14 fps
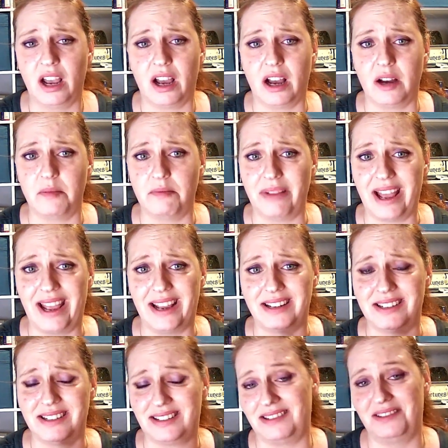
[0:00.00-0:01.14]
um,
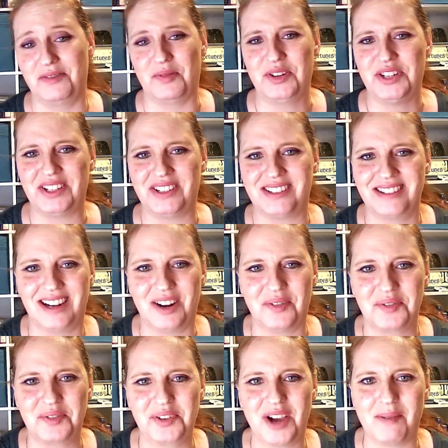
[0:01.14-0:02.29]
and which is, you know,
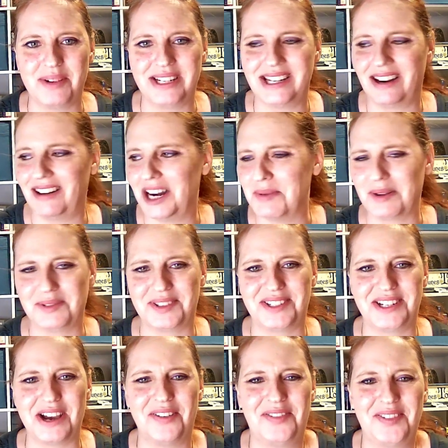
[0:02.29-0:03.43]
commentary about
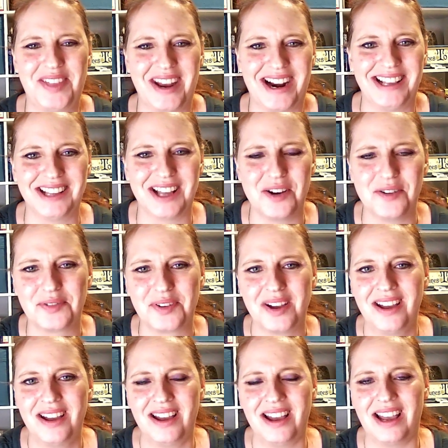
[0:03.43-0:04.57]
stuff that I love
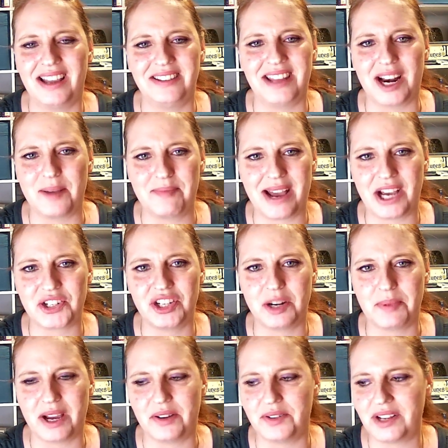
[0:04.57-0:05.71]
and that I'm passionate
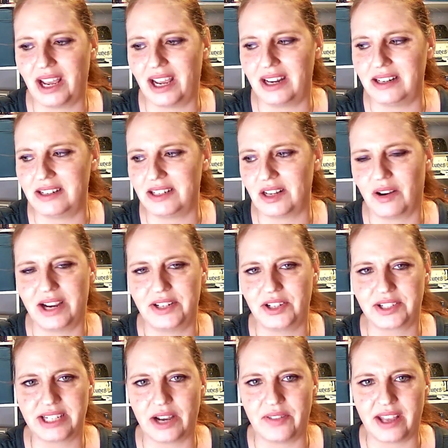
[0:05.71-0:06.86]
about. And so I
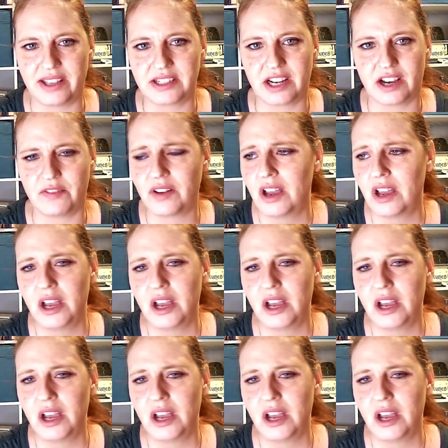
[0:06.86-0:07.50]
took down that stuff.